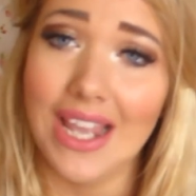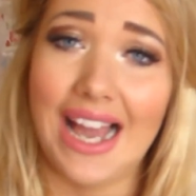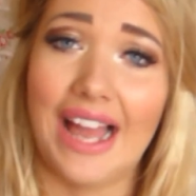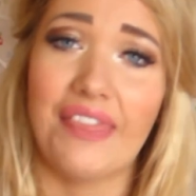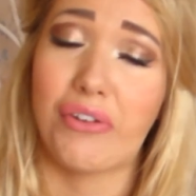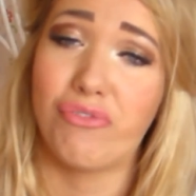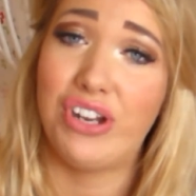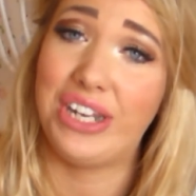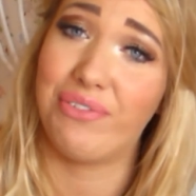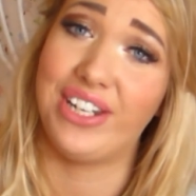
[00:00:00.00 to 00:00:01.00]
and they're
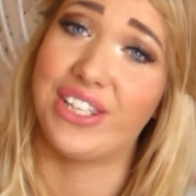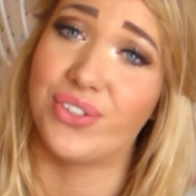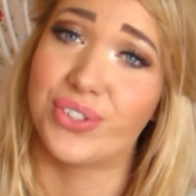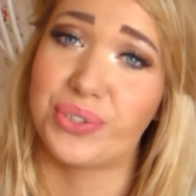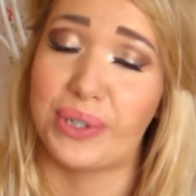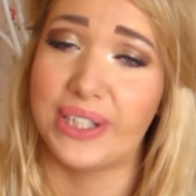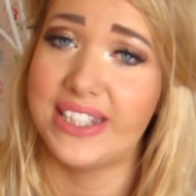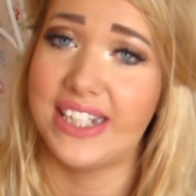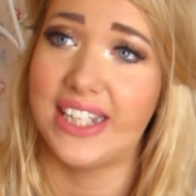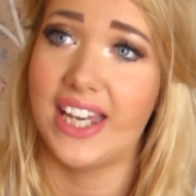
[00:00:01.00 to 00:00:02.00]
really good
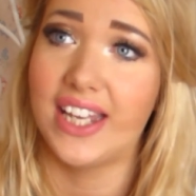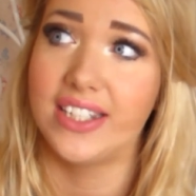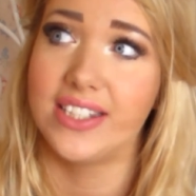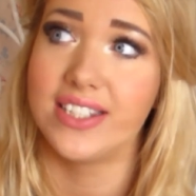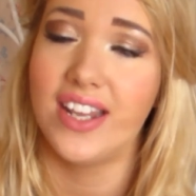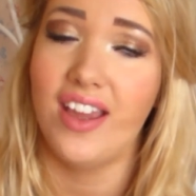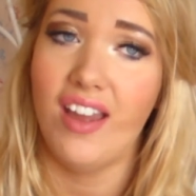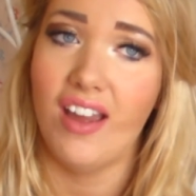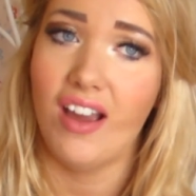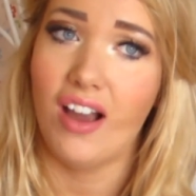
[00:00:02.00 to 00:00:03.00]
quality, and
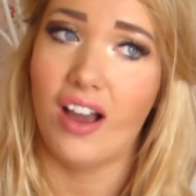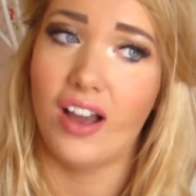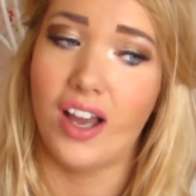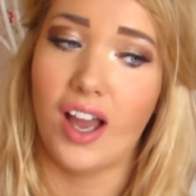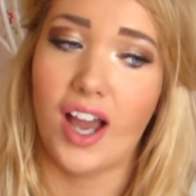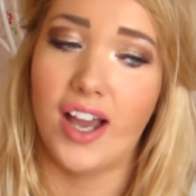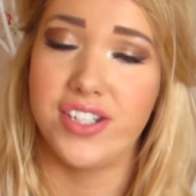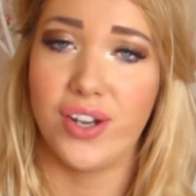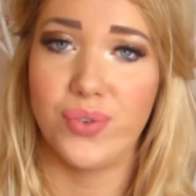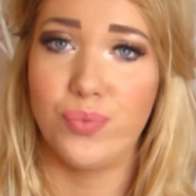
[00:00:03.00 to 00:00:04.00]
I
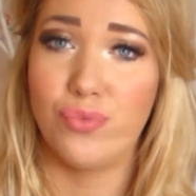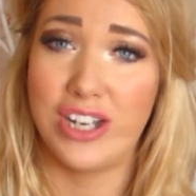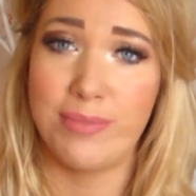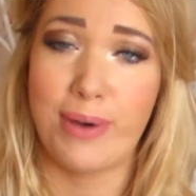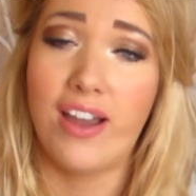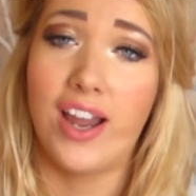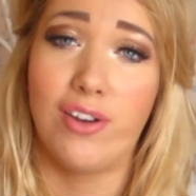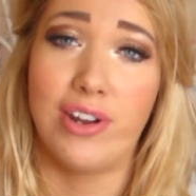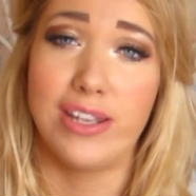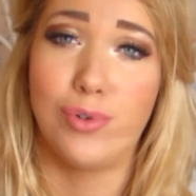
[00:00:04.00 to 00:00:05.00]
don't really buy
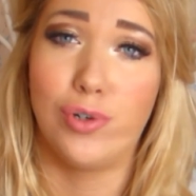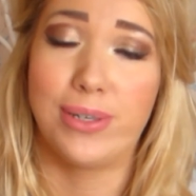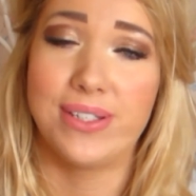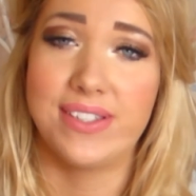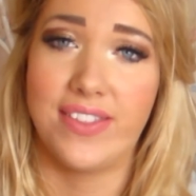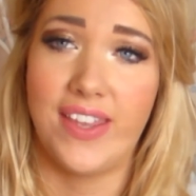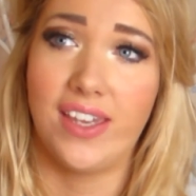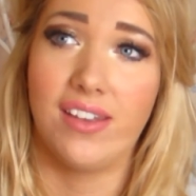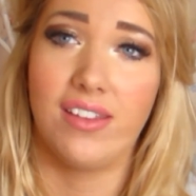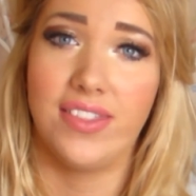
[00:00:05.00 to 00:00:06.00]
eyeliner anymore because I
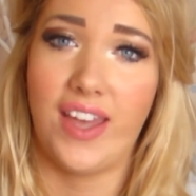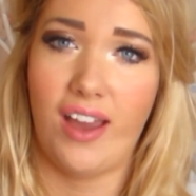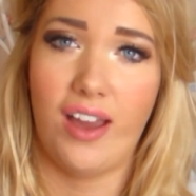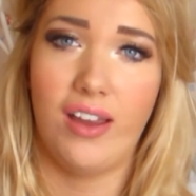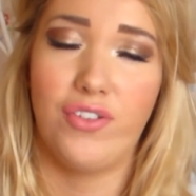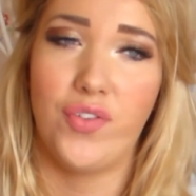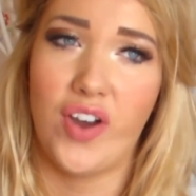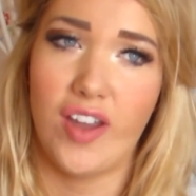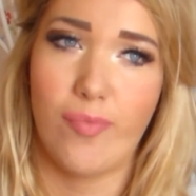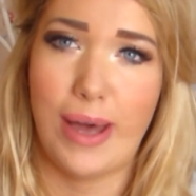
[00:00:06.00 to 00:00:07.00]
think that for
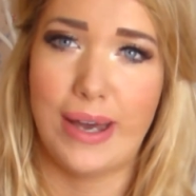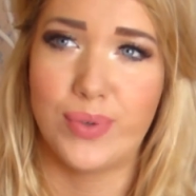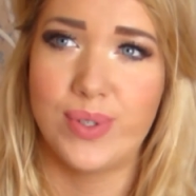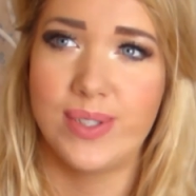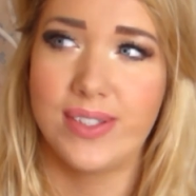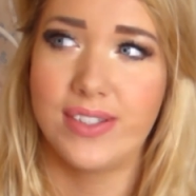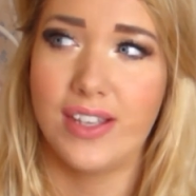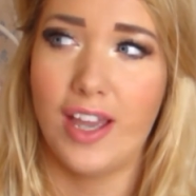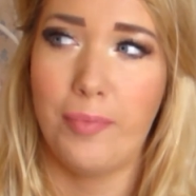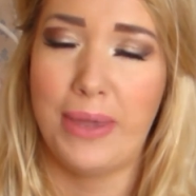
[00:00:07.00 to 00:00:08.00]
£5
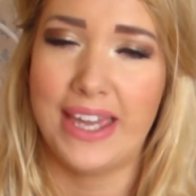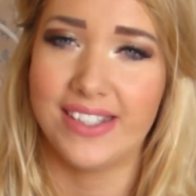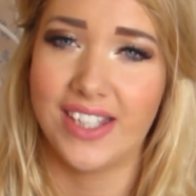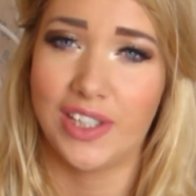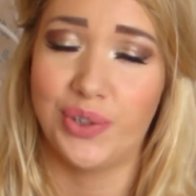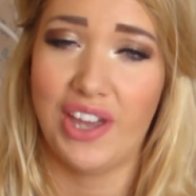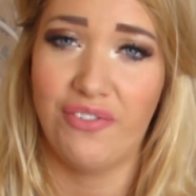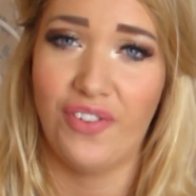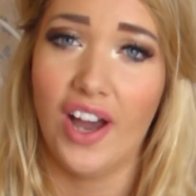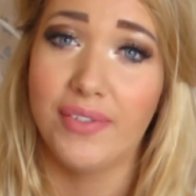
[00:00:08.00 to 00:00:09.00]
a piece I could get
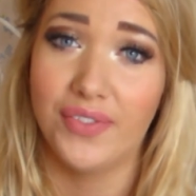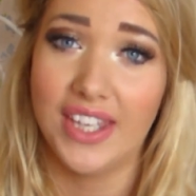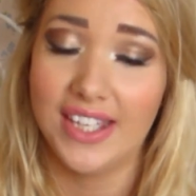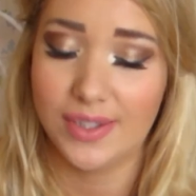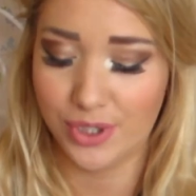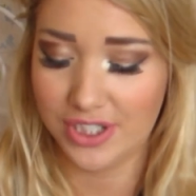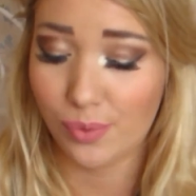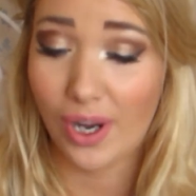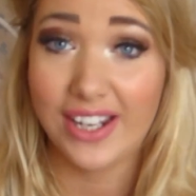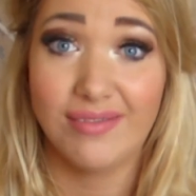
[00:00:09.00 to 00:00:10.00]
5 of these, which is
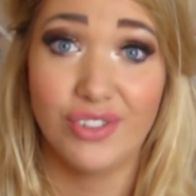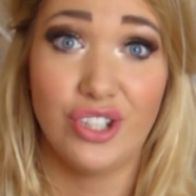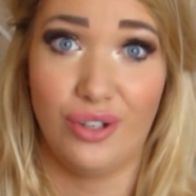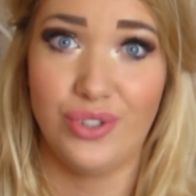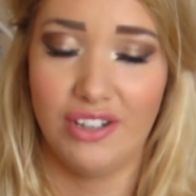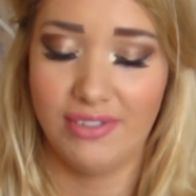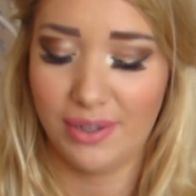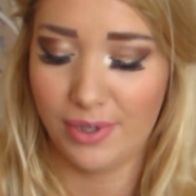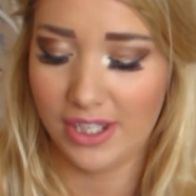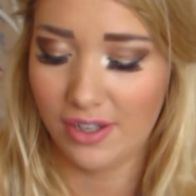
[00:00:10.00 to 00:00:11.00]
what I do generally
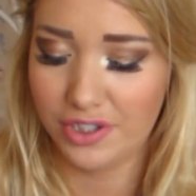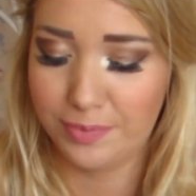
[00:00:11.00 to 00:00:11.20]
when I go to